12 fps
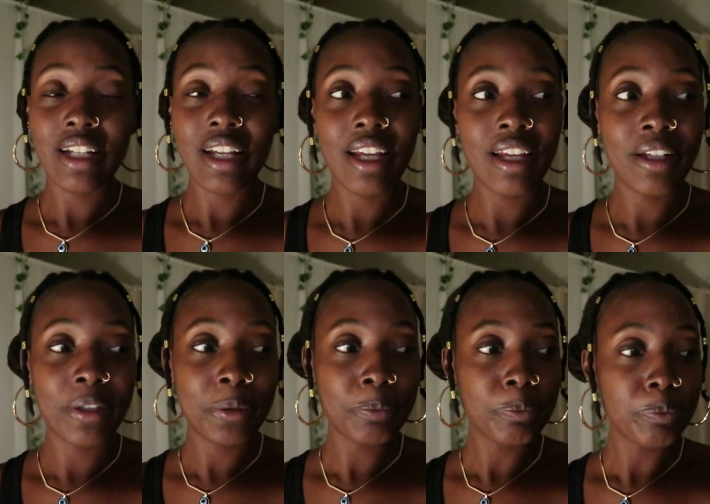
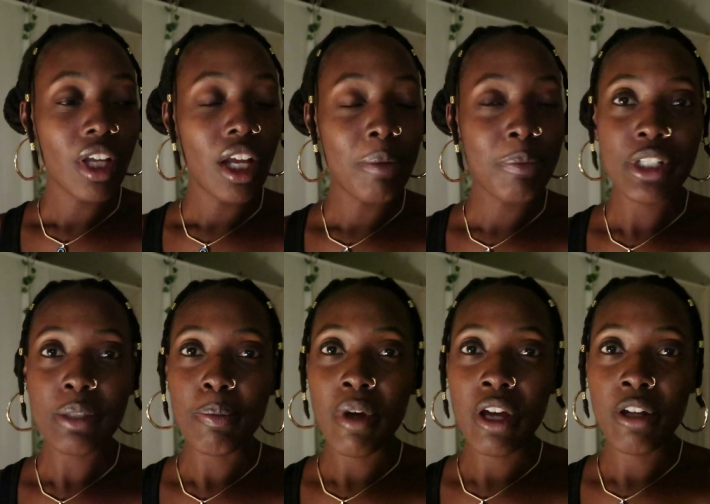and I'm
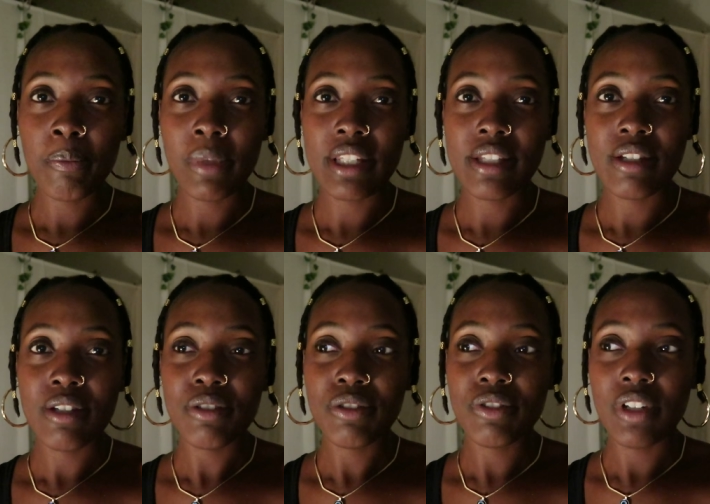just proud of myself.